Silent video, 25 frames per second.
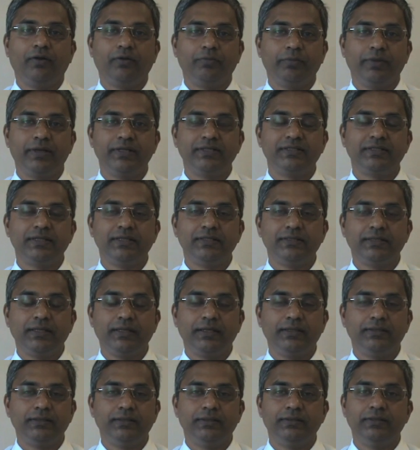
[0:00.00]
or my
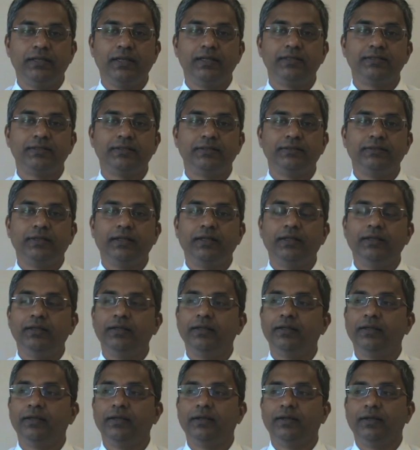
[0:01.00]
residency in general surgery,
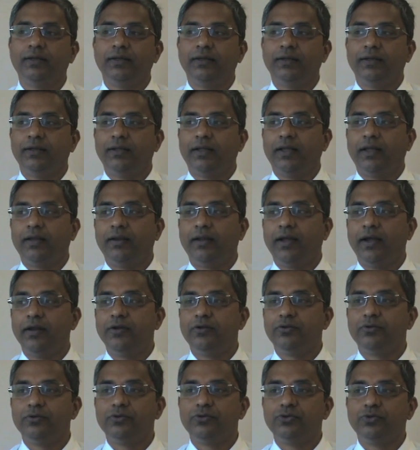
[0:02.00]
and I
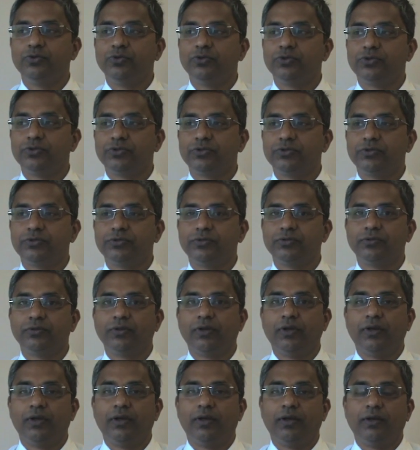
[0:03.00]
had to choose
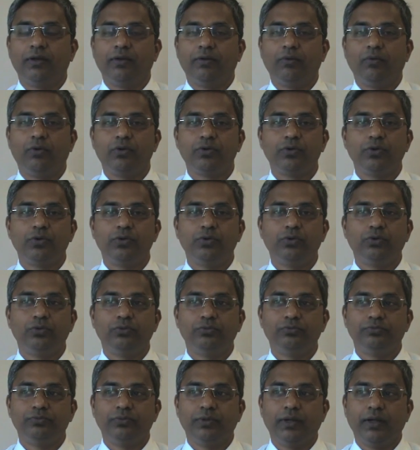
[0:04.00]
what to
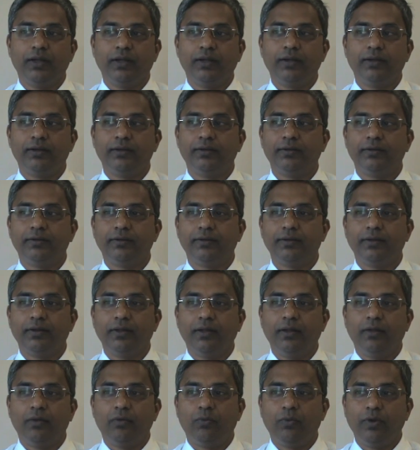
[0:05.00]
do. And
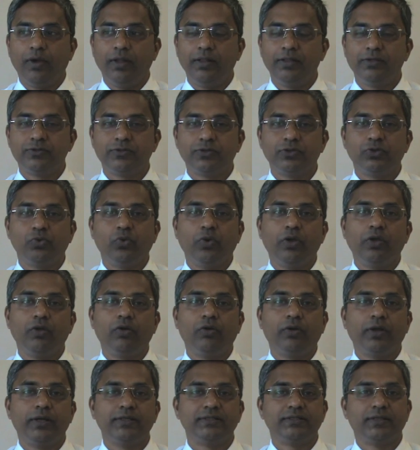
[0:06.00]
while this was going
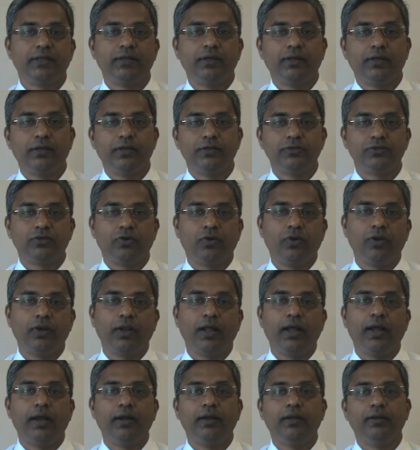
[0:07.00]
on, I saw
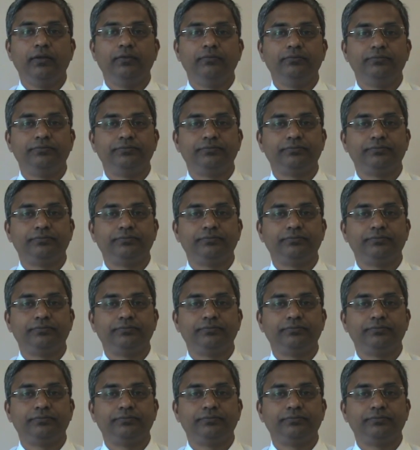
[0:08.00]
an ad in